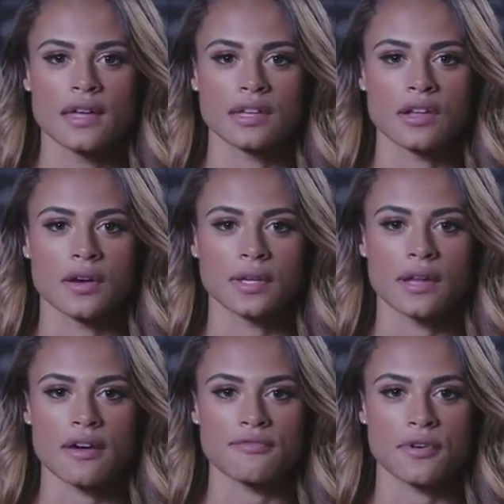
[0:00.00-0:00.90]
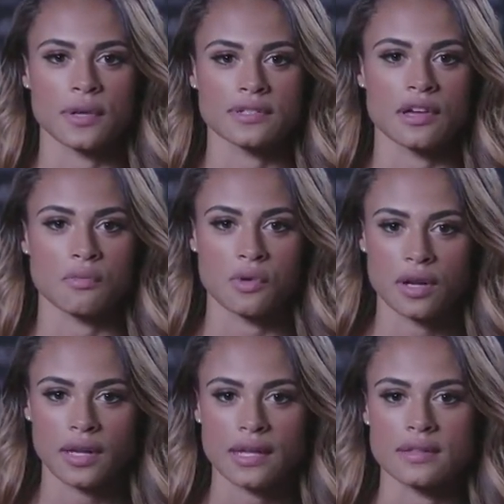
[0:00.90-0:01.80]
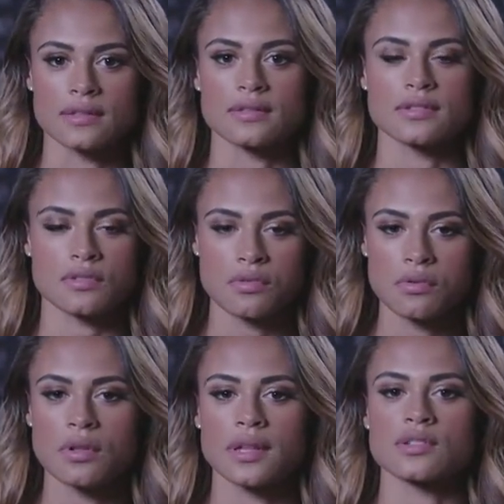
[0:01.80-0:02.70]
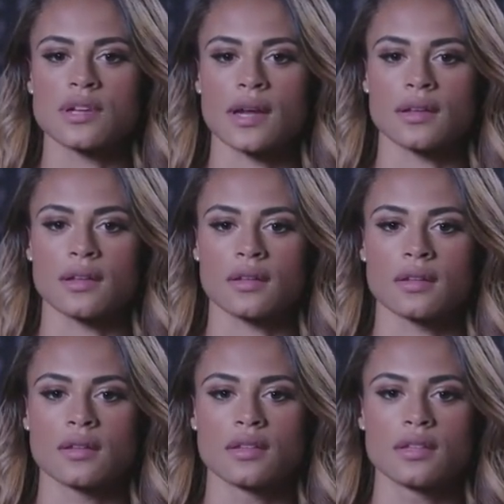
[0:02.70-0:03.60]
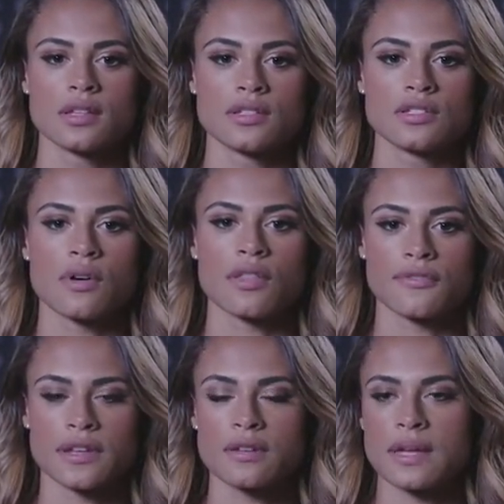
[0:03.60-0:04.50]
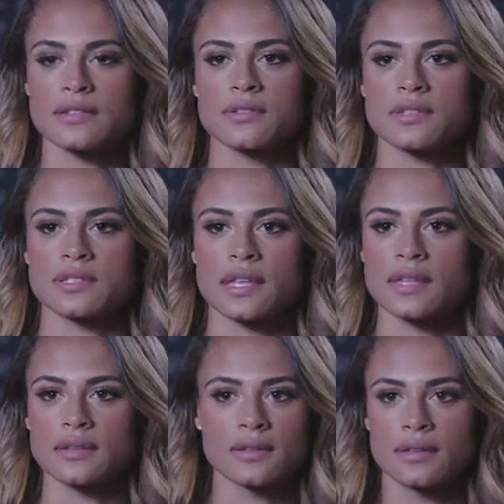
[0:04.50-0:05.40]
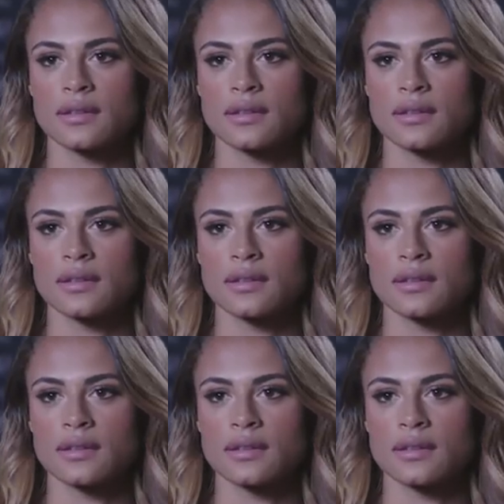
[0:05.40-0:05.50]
you know, you're not focused on work and school and trying to do all the fundamentals, then,